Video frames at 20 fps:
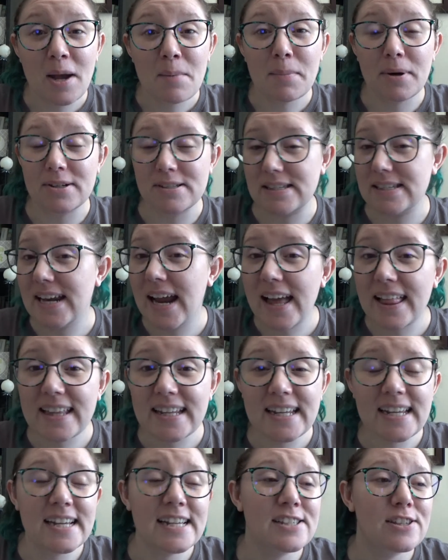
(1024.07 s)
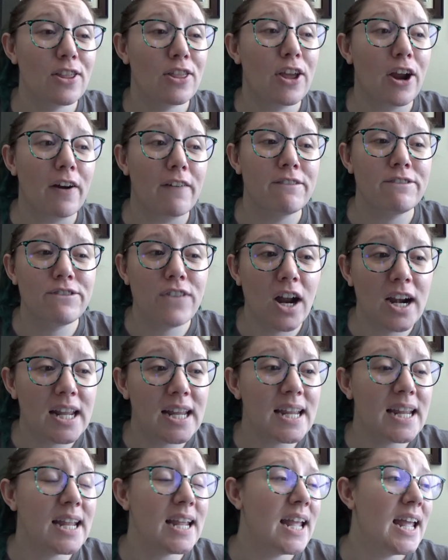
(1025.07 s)
personalities. They're
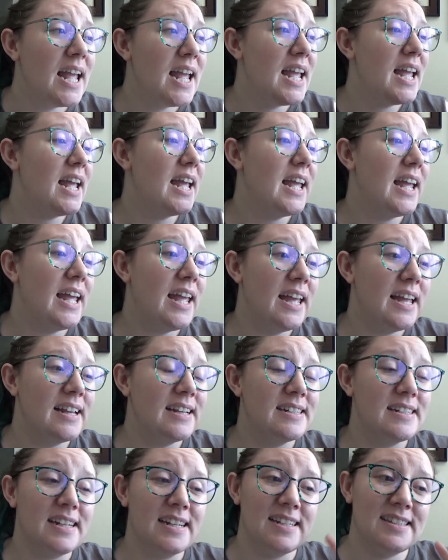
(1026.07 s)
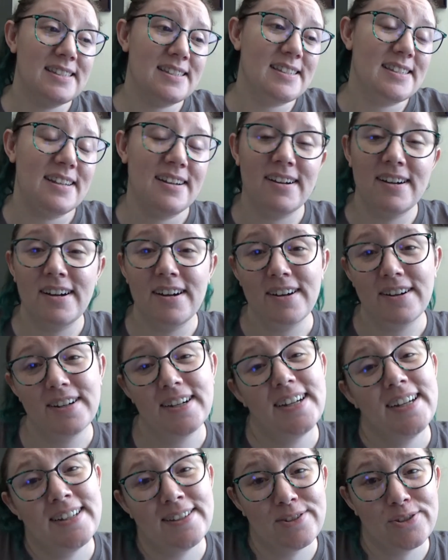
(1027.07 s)
funny, and it's
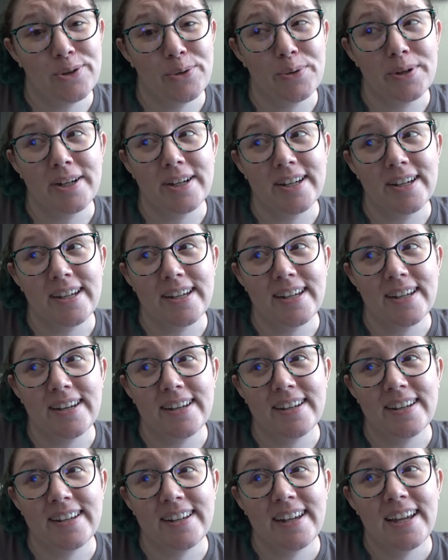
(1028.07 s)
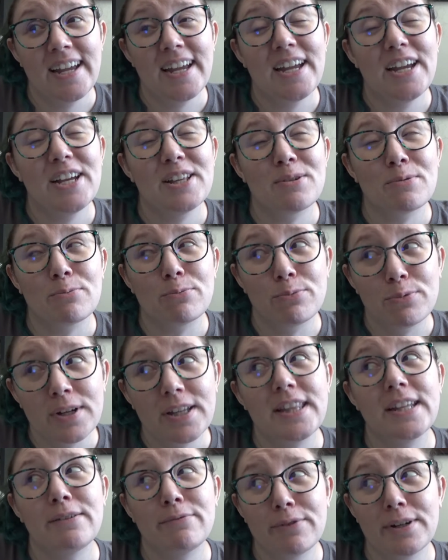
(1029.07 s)
so good. It's
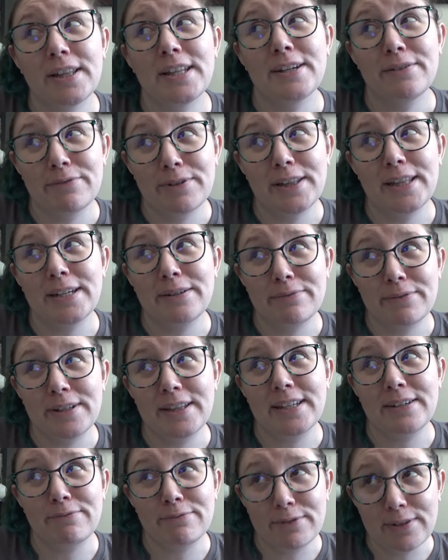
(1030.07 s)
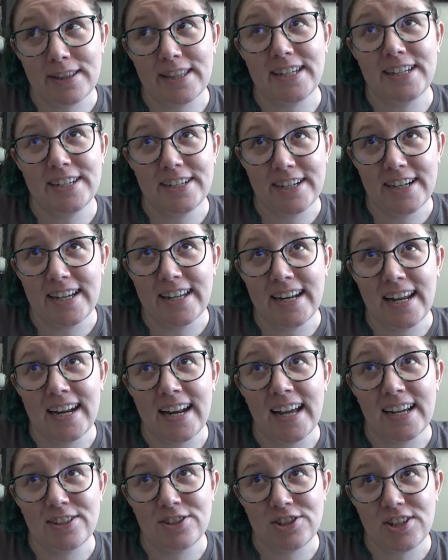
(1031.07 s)
really, really, really, really, really good,
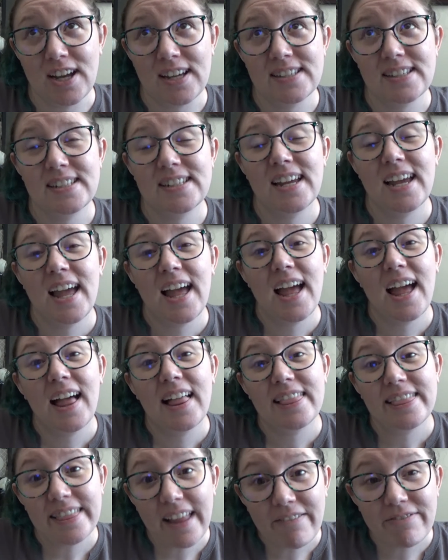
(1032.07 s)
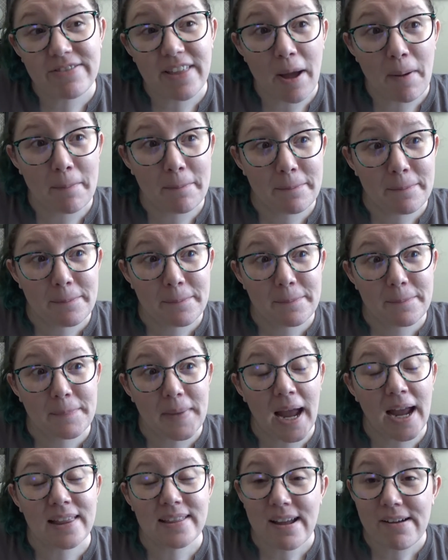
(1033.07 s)
and I just love them.
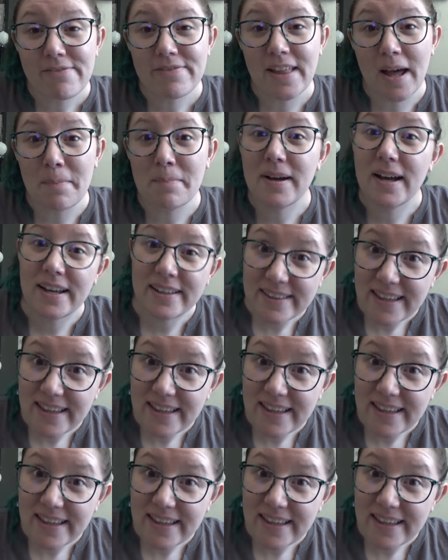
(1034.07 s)
I love them a